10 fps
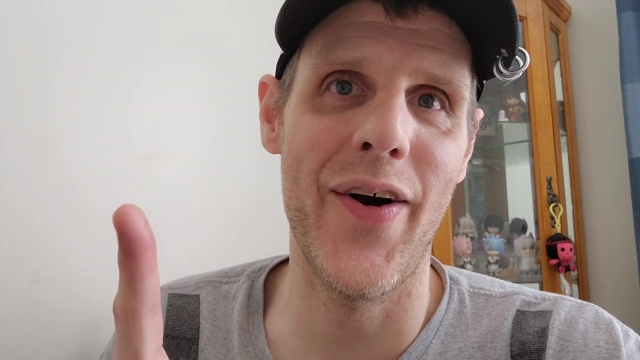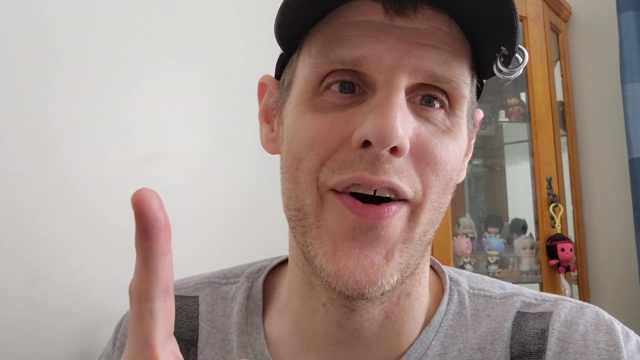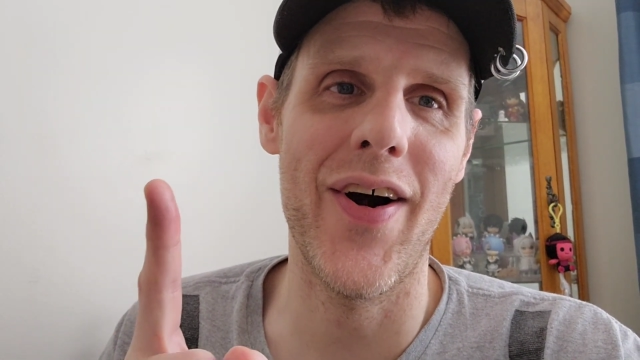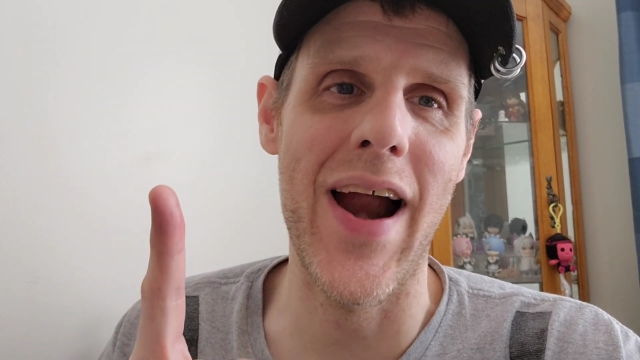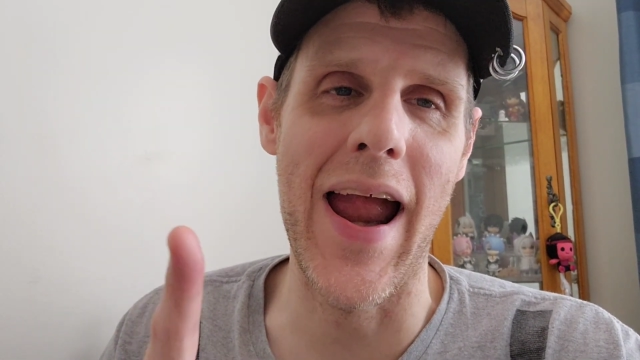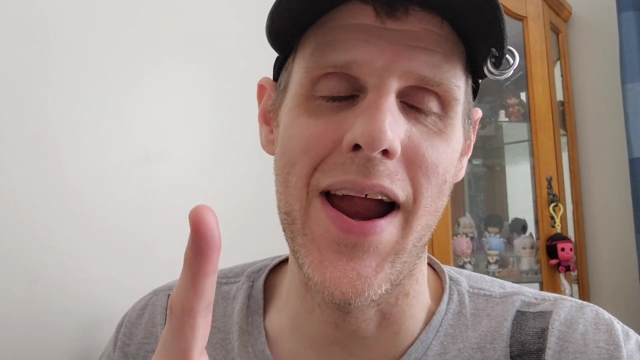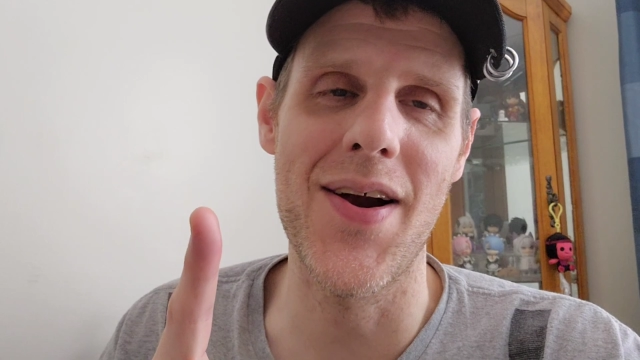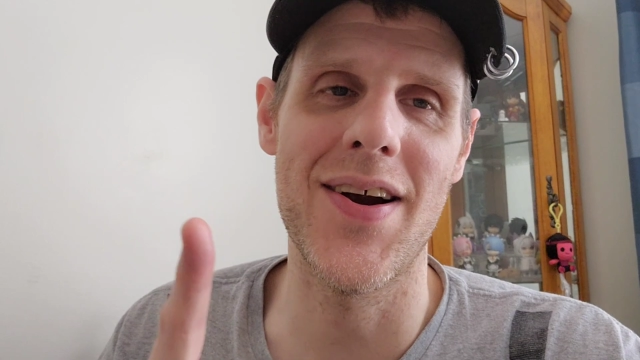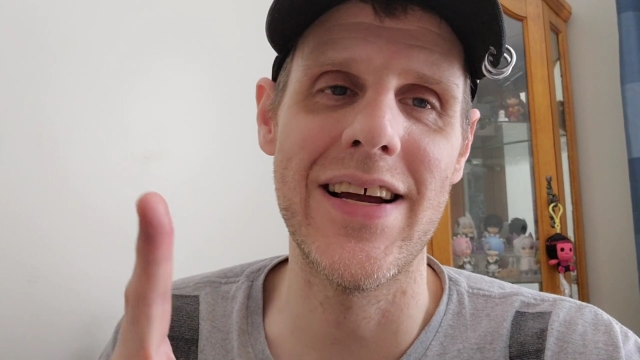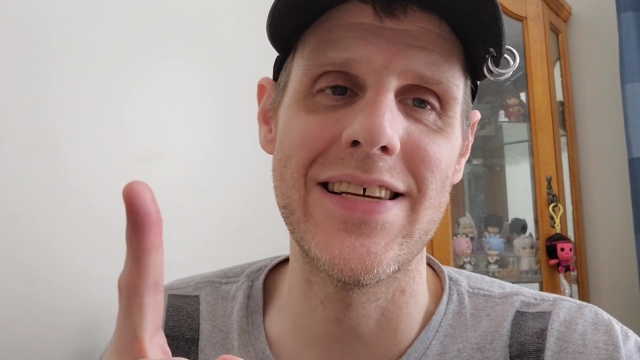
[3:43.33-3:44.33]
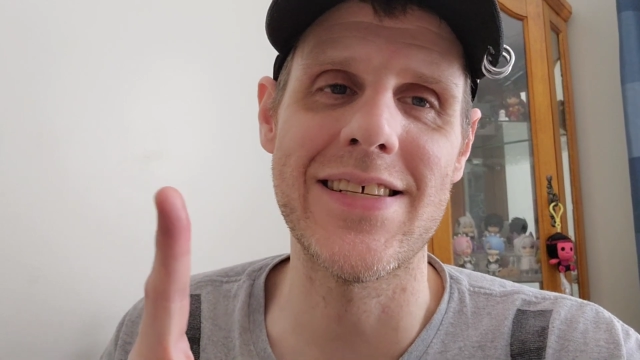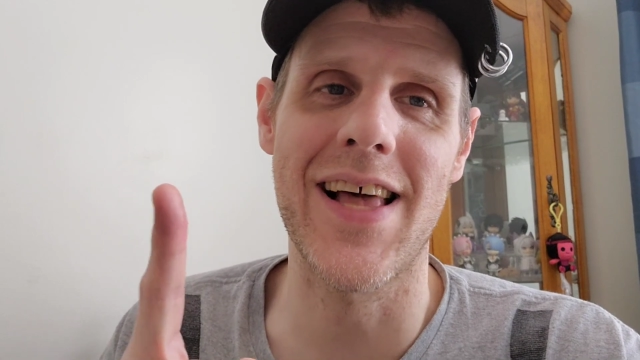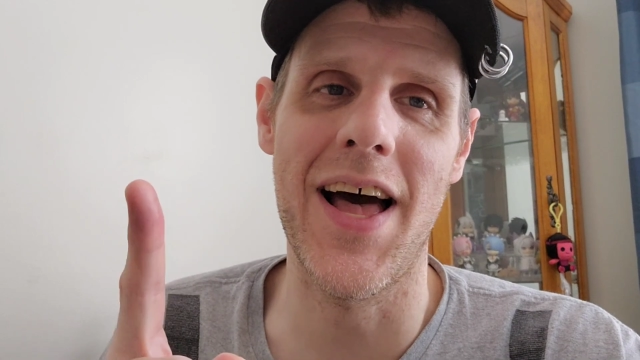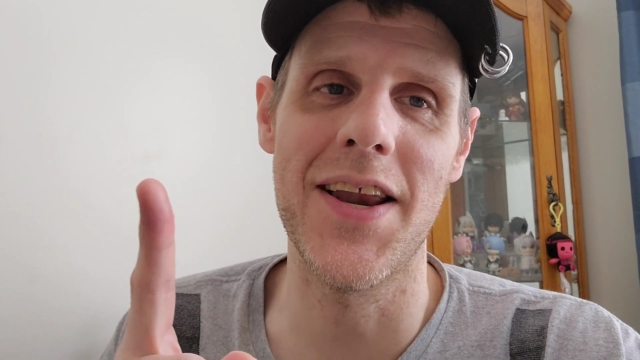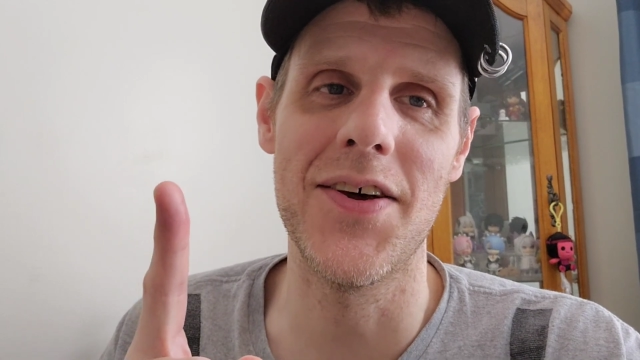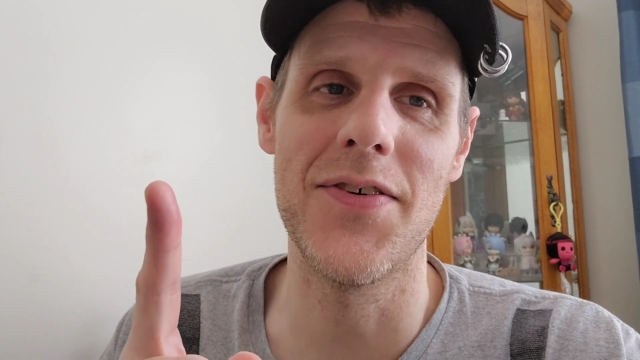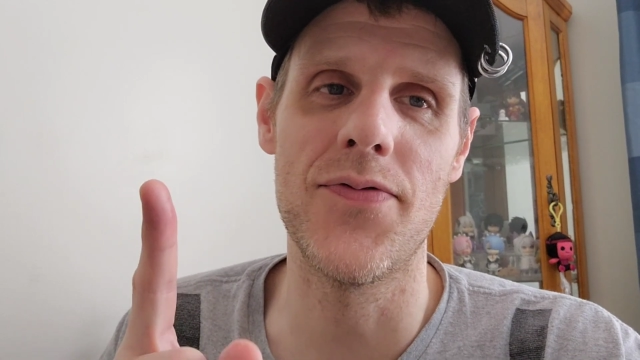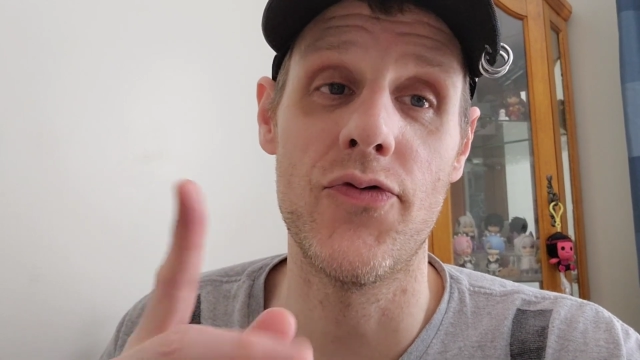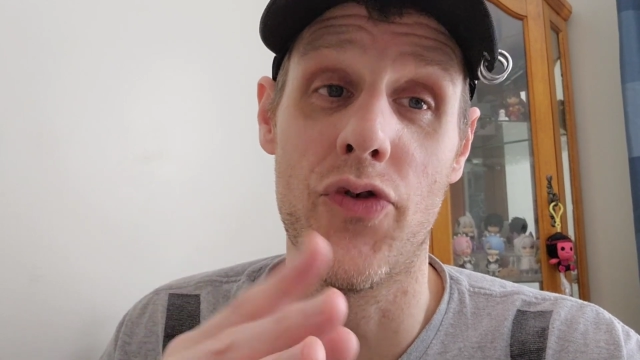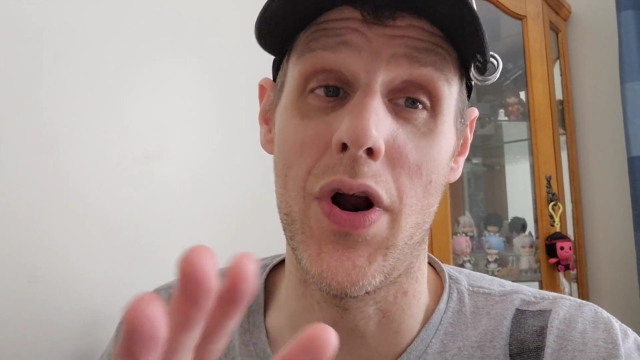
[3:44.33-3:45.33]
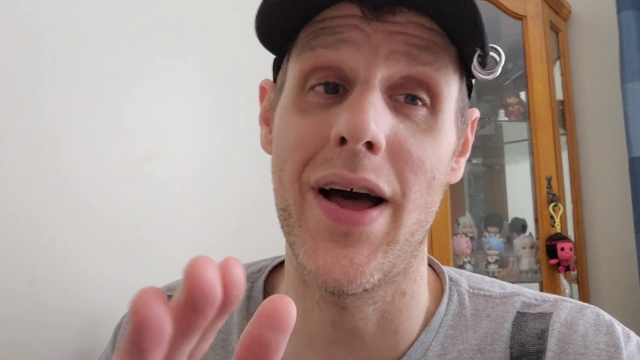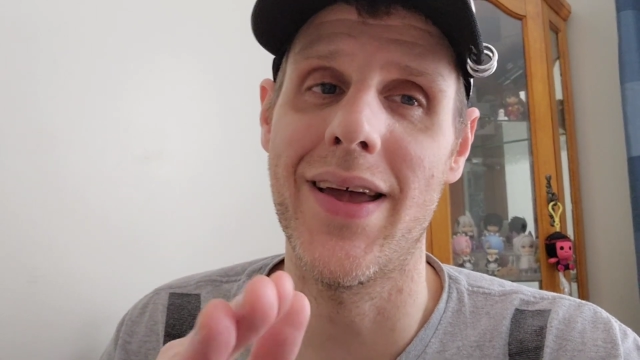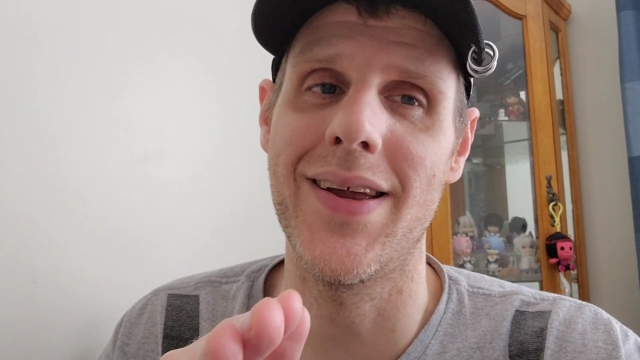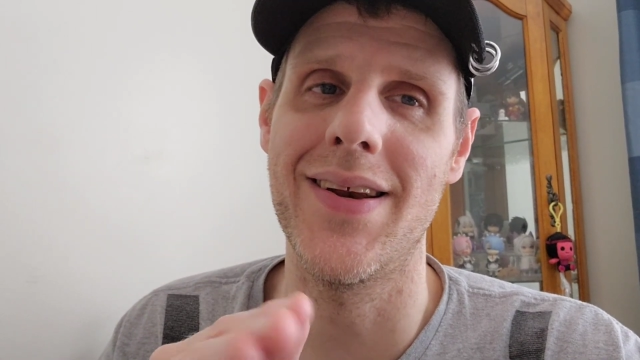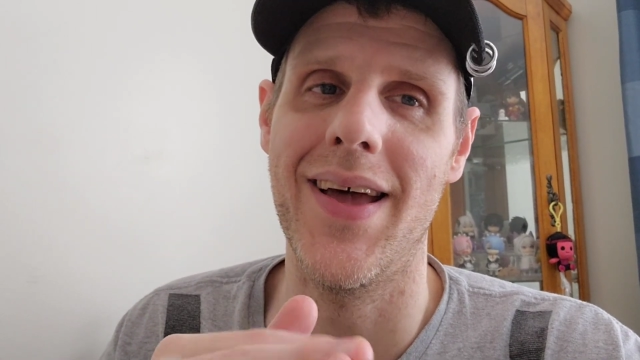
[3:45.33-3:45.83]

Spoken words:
her hair is kind of drying,